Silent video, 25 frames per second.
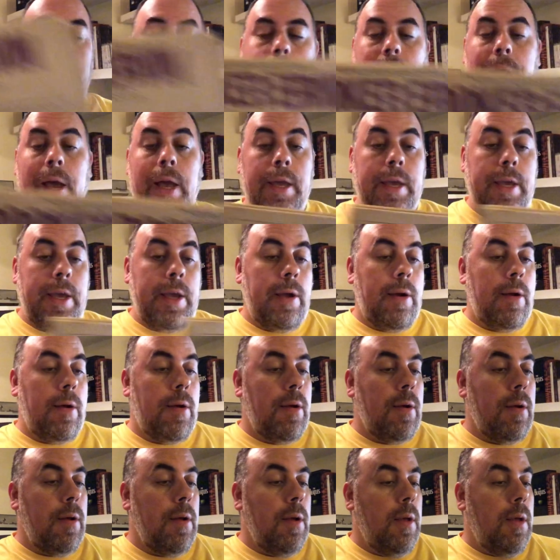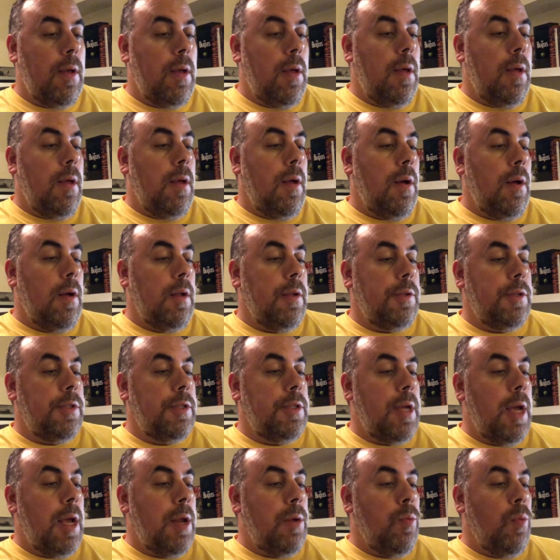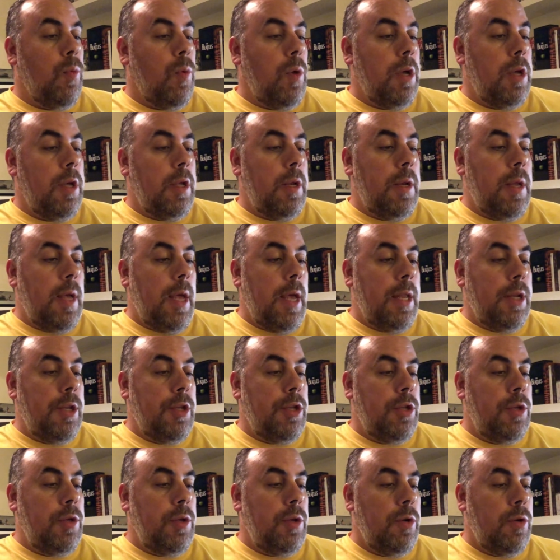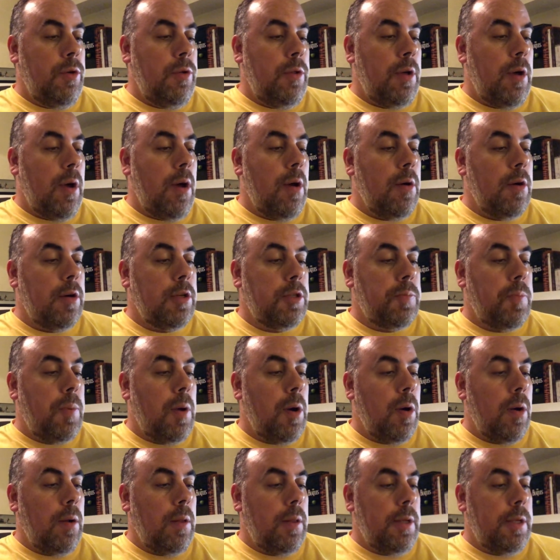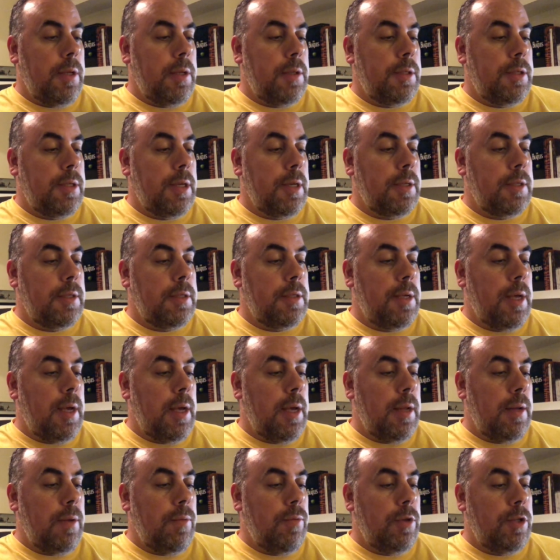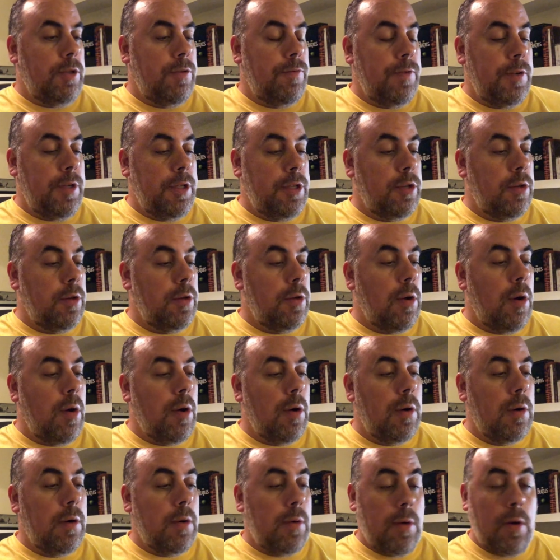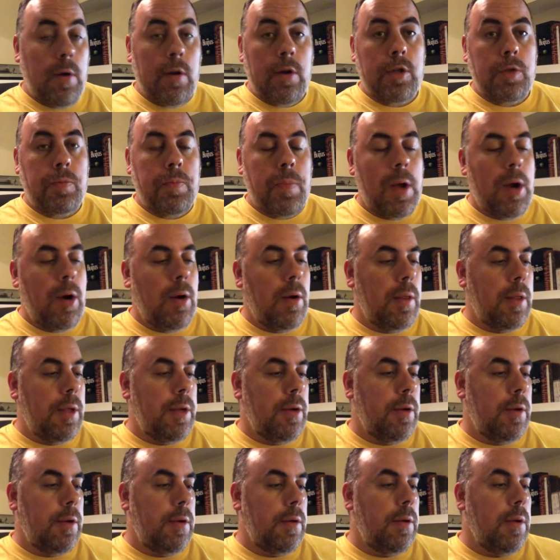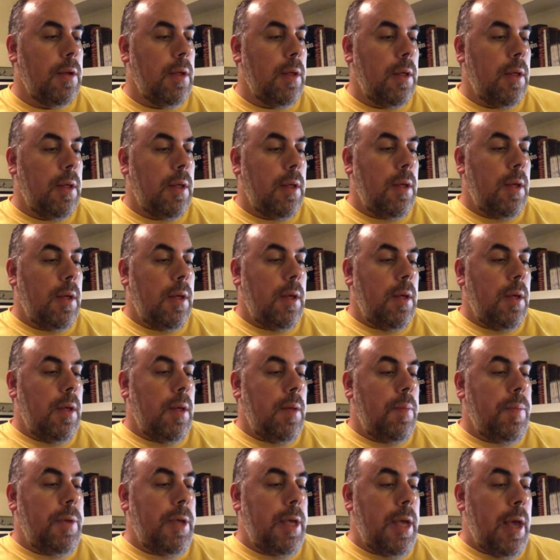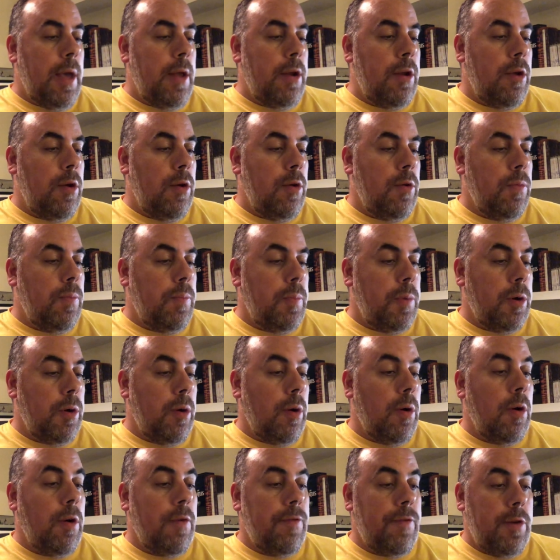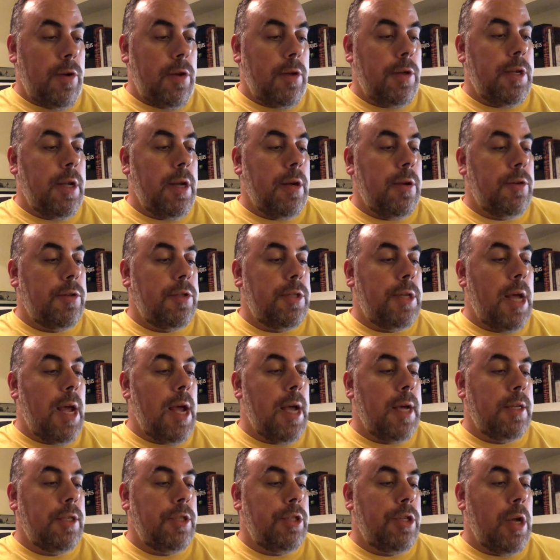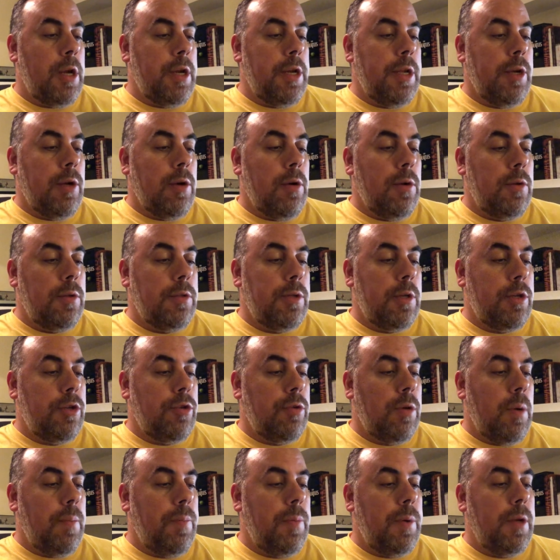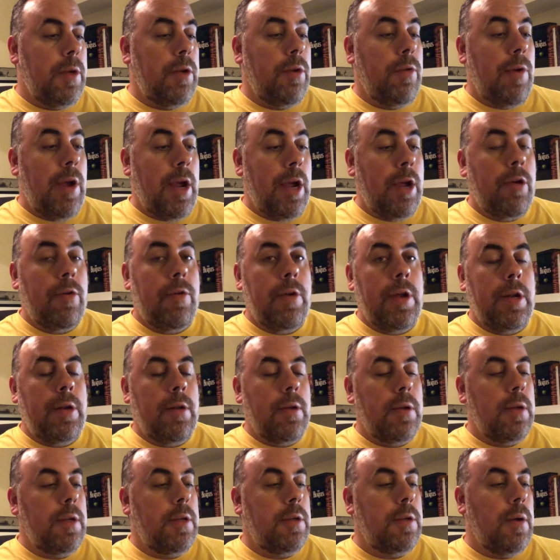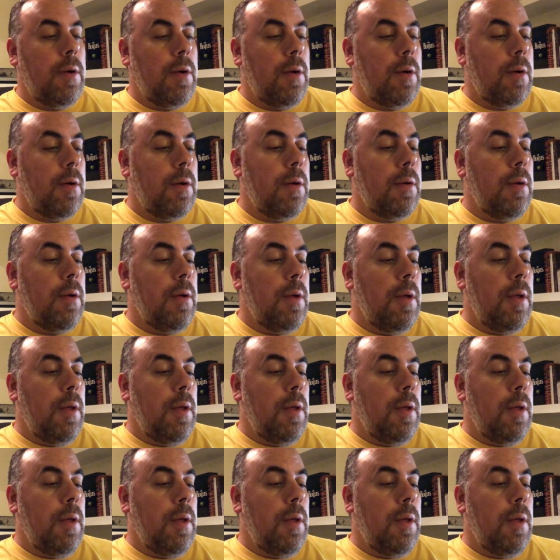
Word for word: on the back here, on side one and two, the Horace Parlan Sextet, which featured Horace Parlan on piano, Booker Ervin on tenor sax, Johnny Coles on trumpet, Grant Green on guitar,